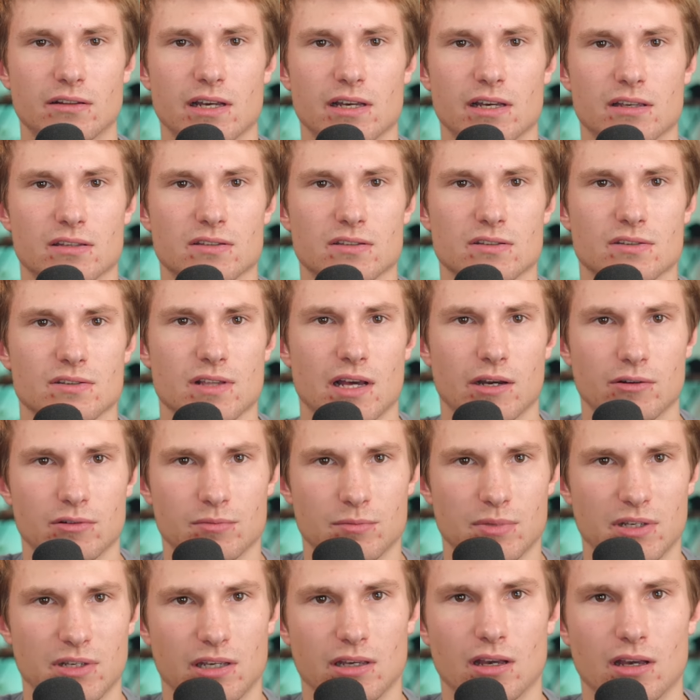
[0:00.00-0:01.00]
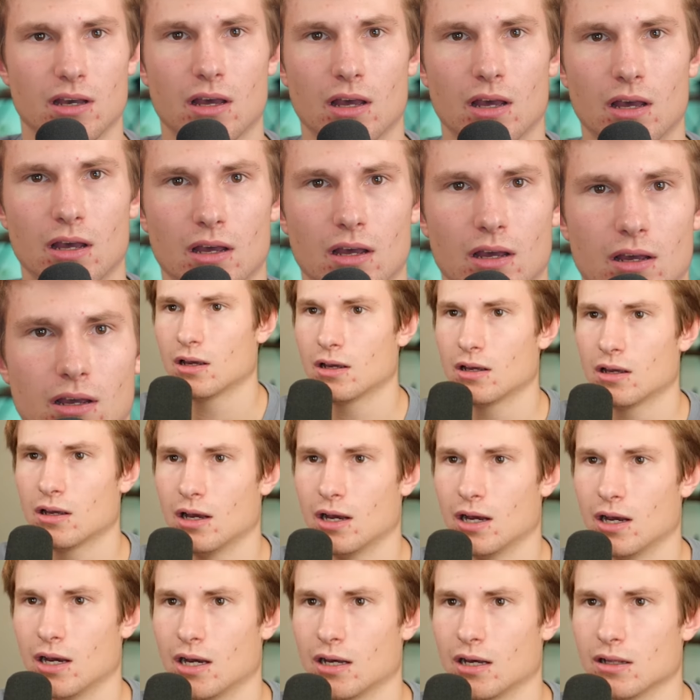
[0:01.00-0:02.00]
So that would be,
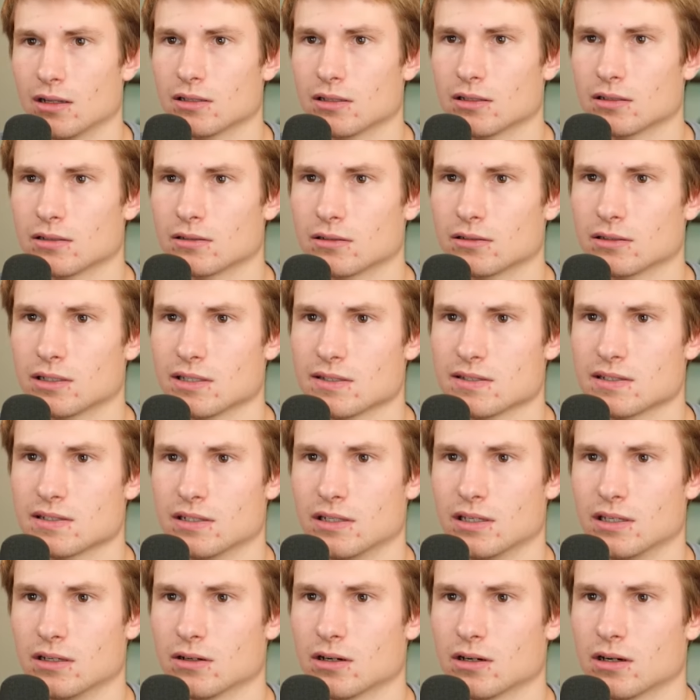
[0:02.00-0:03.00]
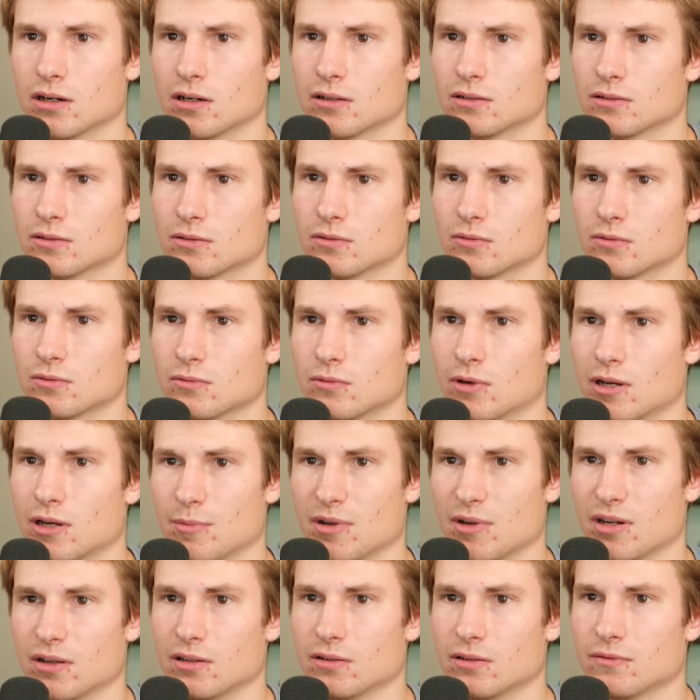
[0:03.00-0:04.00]
let's see, or wait a
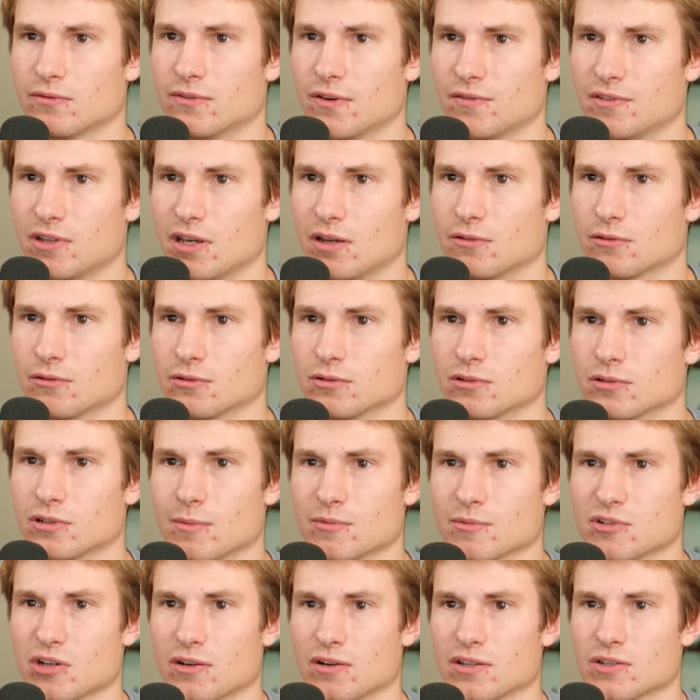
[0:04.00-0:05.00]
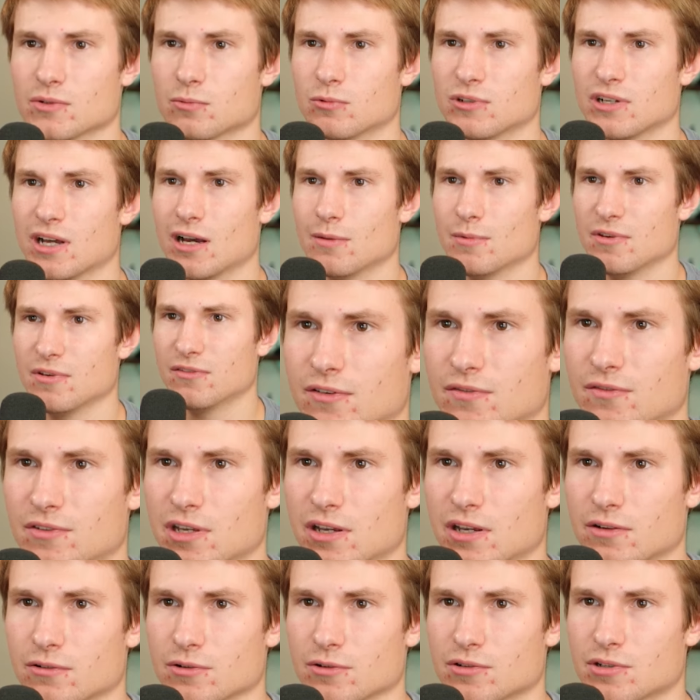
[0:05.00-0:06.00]
minute, 58 root, no, I'm sorry, this would not be
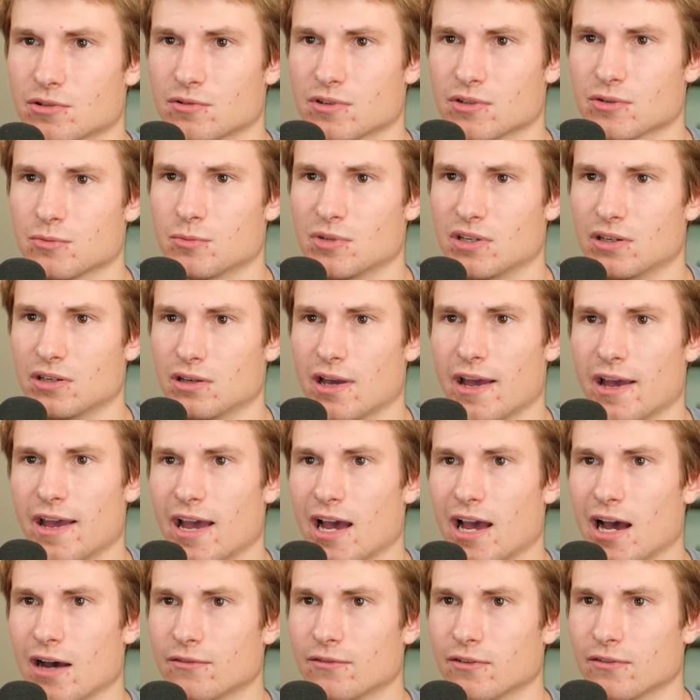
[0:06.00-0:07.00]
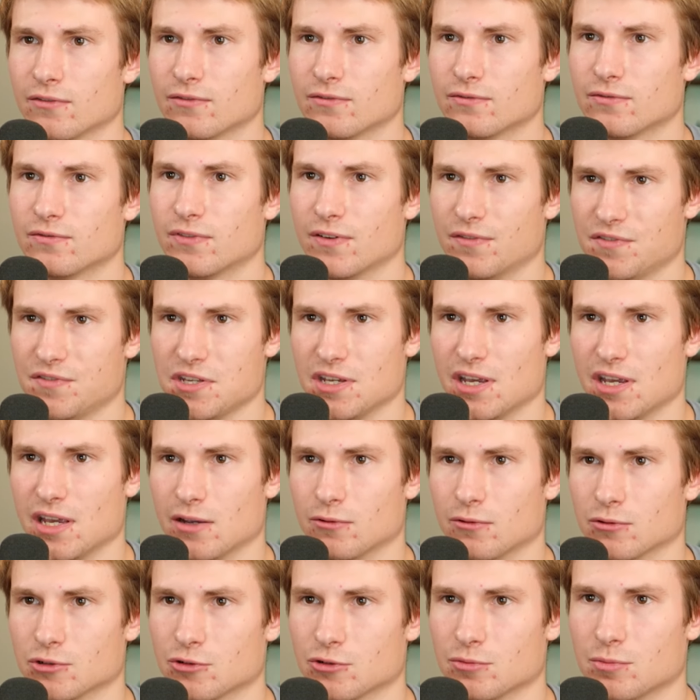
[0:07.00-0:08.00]
58 root 2. This would be half of 58,
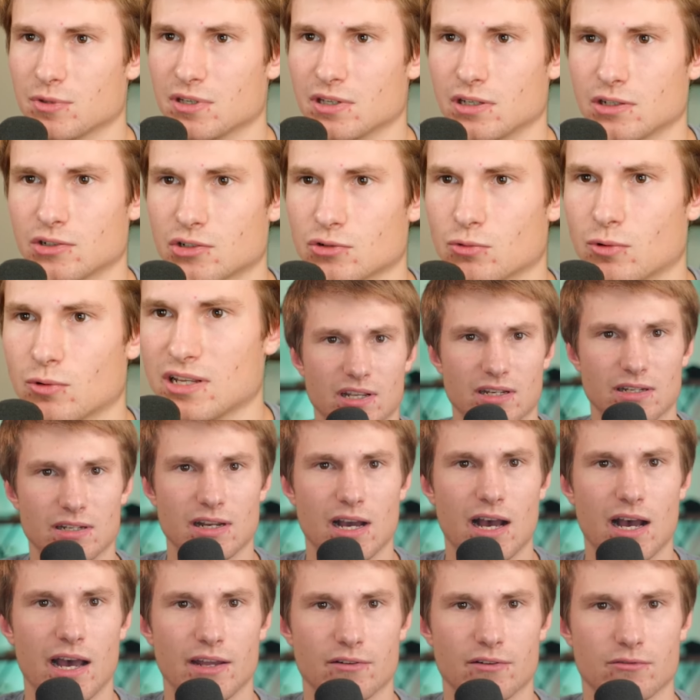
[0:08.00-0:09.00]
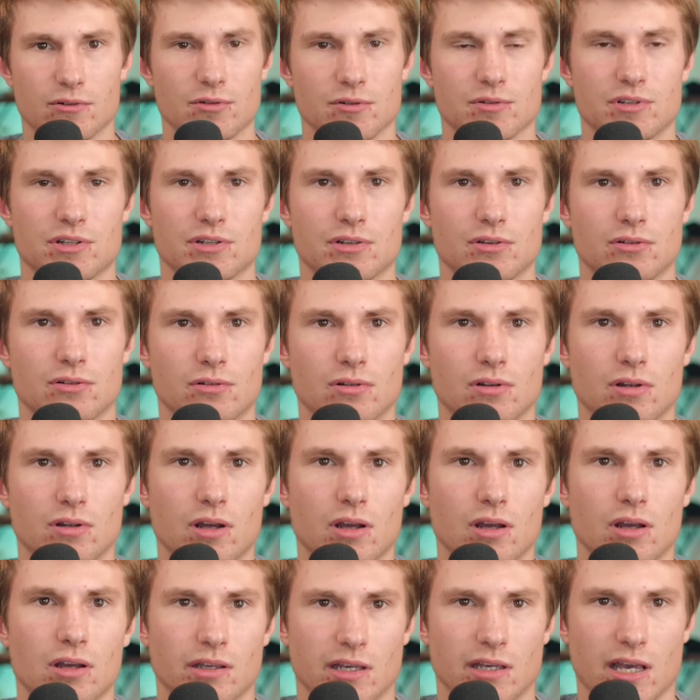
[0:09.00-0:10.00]
which would be 29 root 2. Okay,
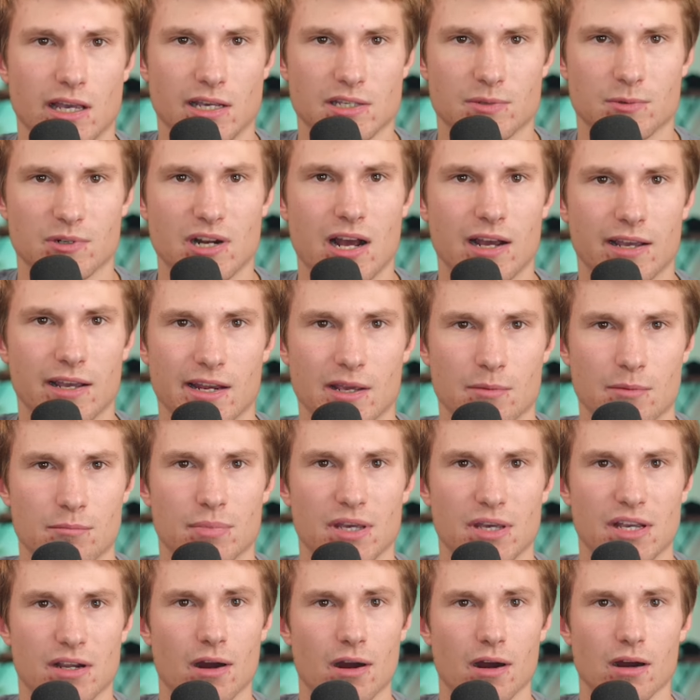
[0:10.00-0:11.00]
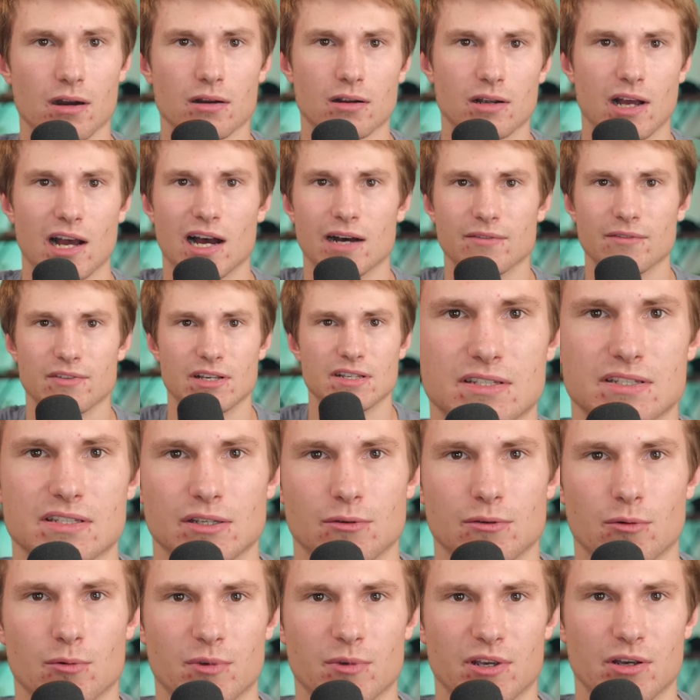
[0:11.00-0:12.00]
because we're not getting bigger, obviously,
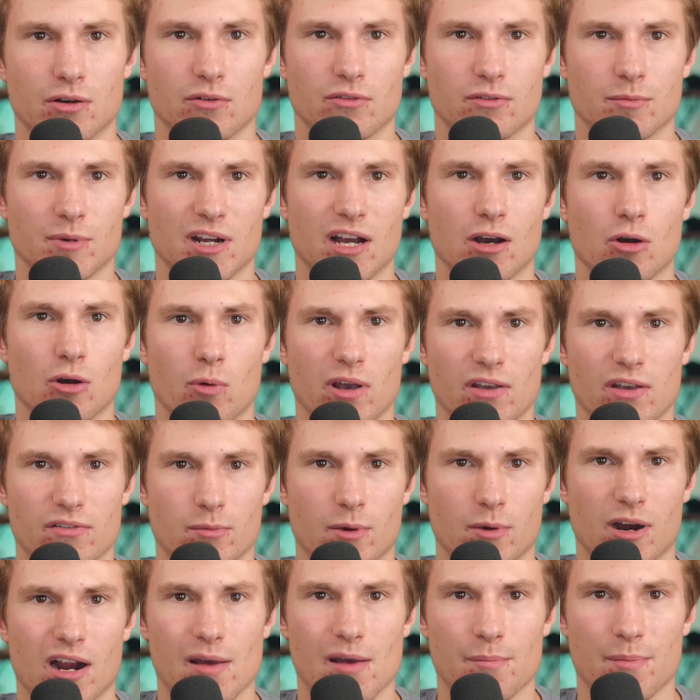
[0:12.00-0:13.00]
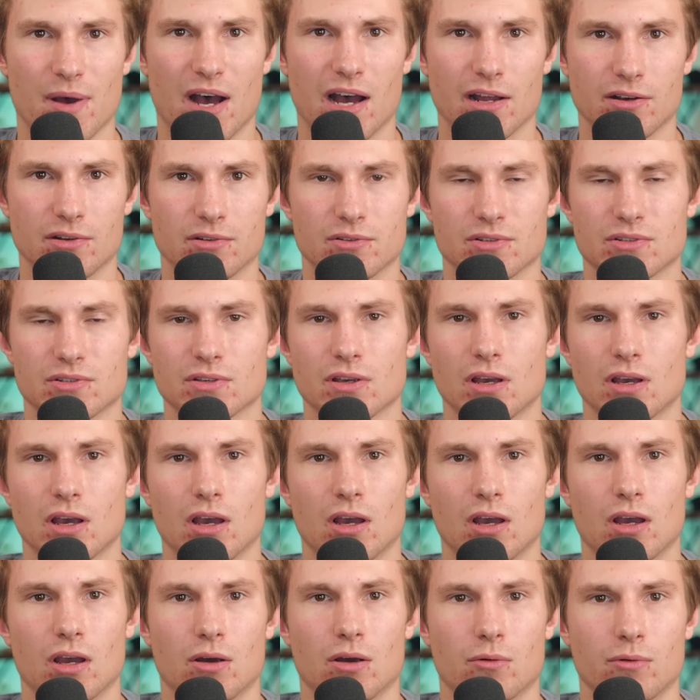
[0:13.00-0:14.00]
when we go away from our hypotenuse.
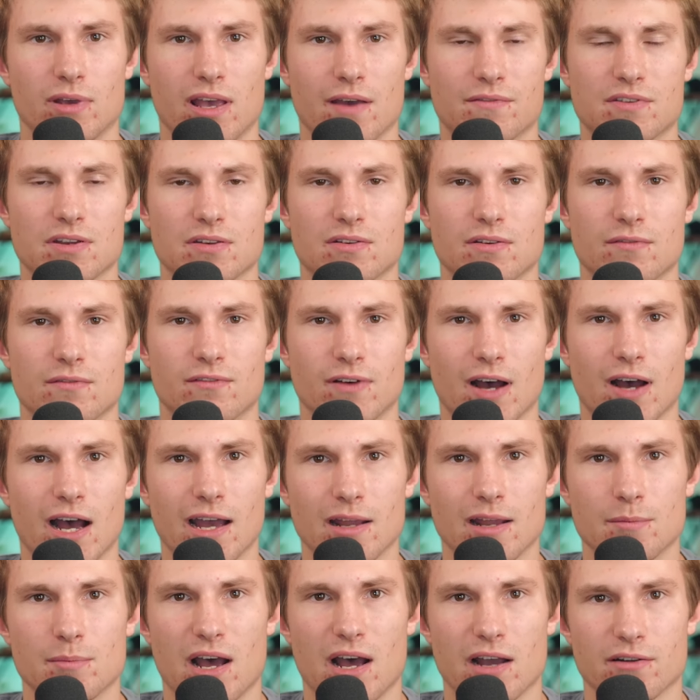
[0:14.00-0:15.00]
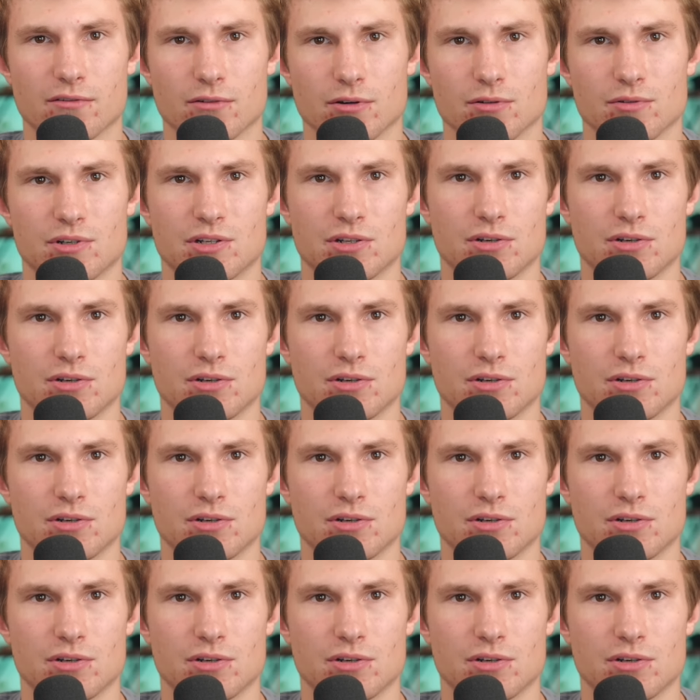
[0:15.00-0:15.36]
We have to divide by root 2.